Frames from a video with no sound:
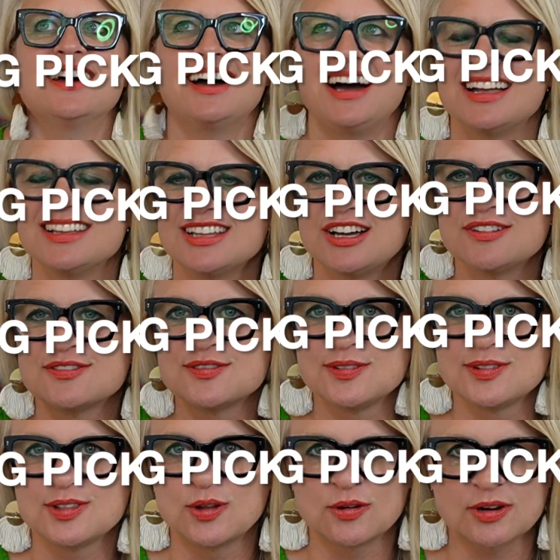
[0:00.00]
I
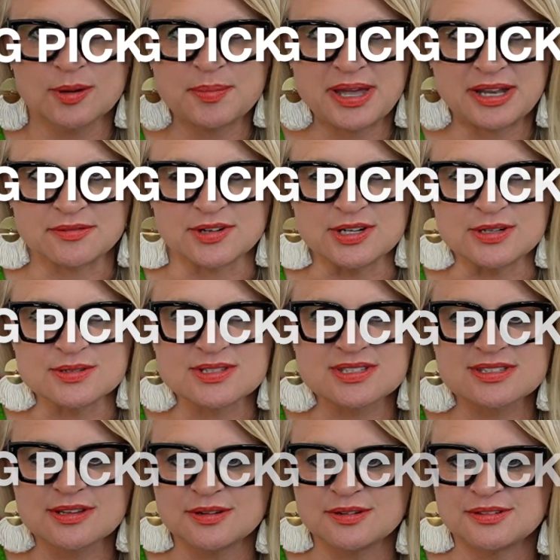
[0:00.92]
love Laura Penrose.
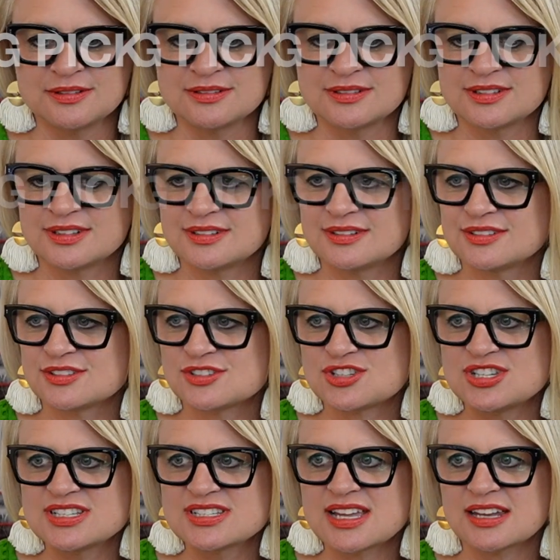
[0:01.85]
So
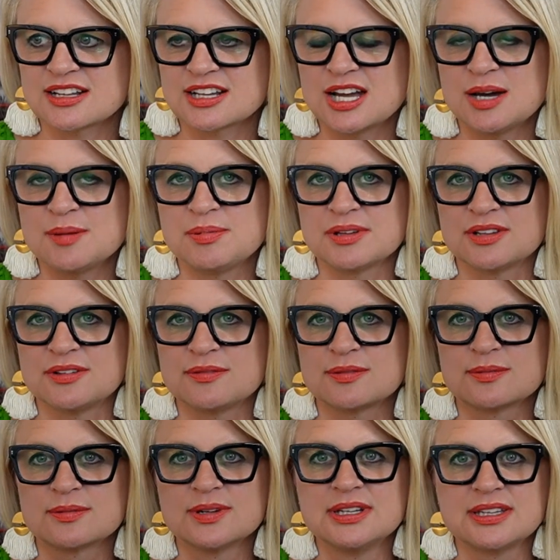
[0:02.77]
she's got a couple
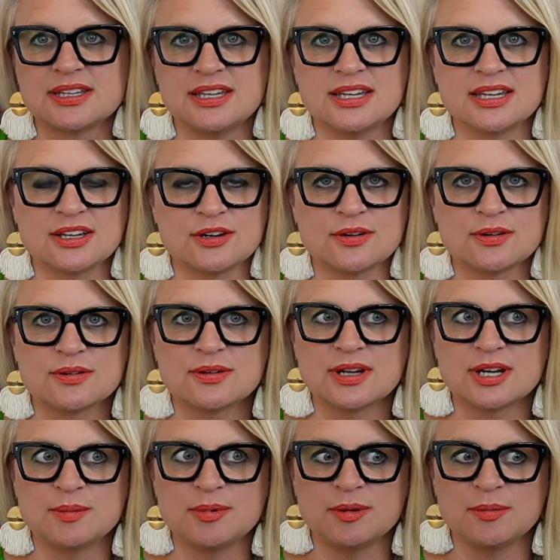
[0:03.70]
of really
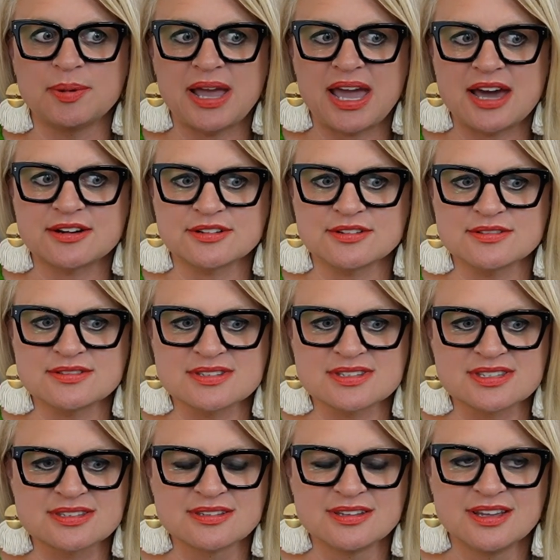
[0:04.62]
incredible
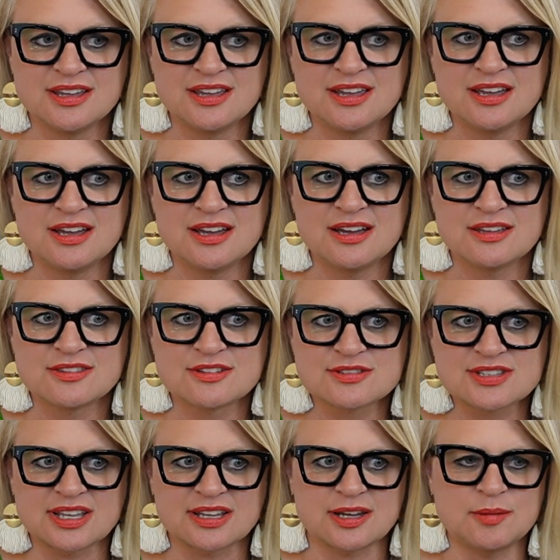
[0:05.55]
patterns.
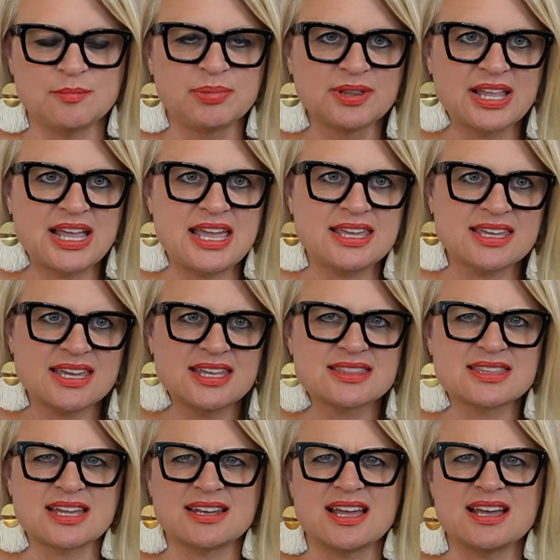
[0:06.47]
There's like a
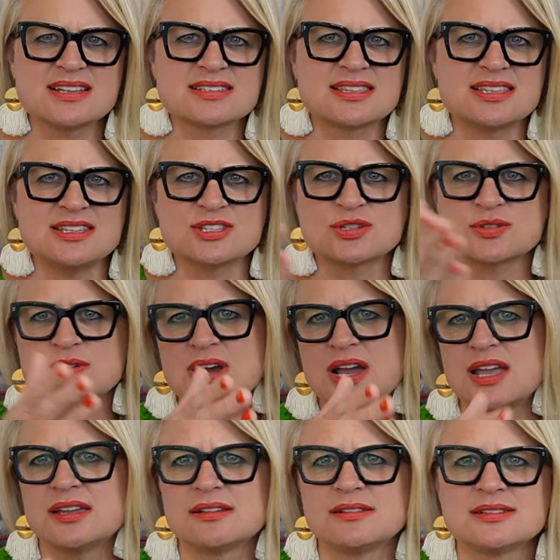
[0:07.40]
blanket that has these
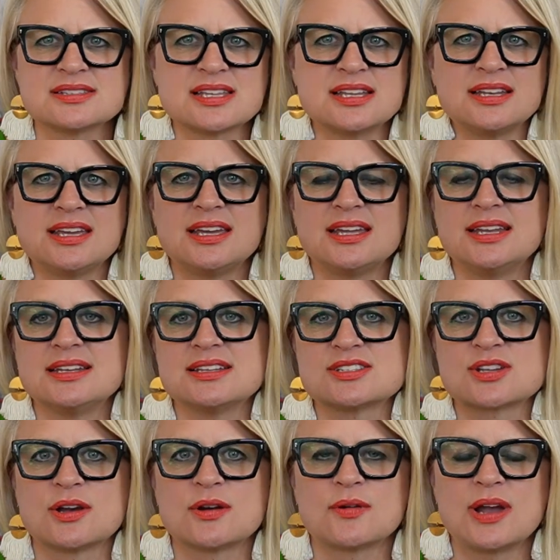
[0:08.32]
triangles in it, and
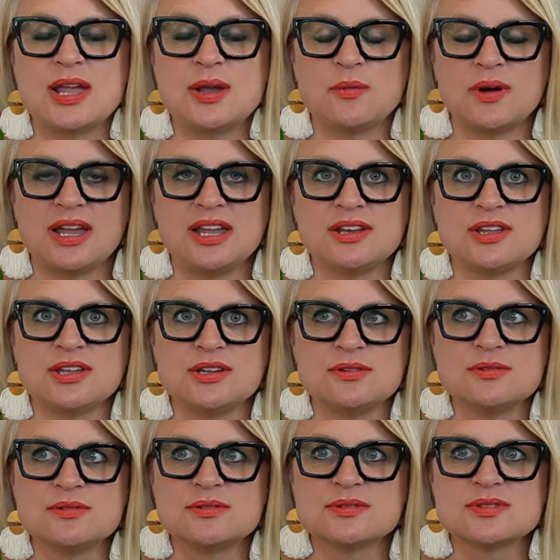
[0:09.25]
it's a great way to
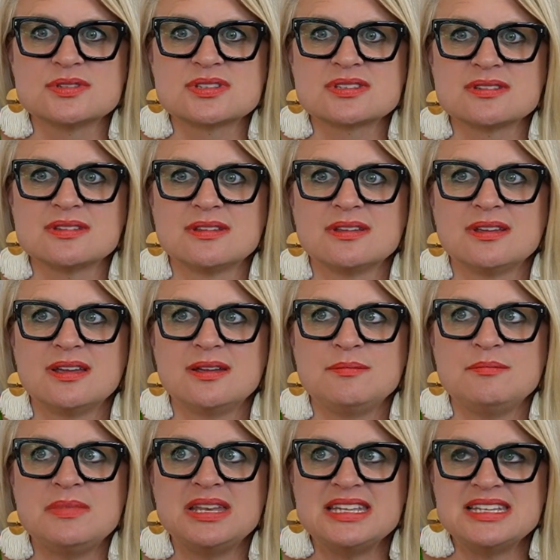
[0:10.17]
use
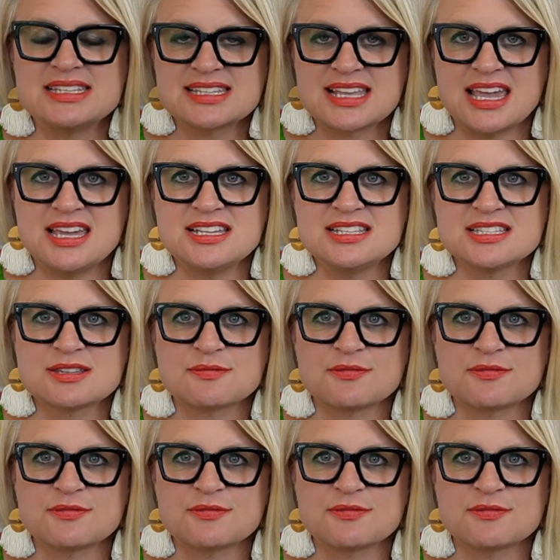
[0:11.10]
mini skeins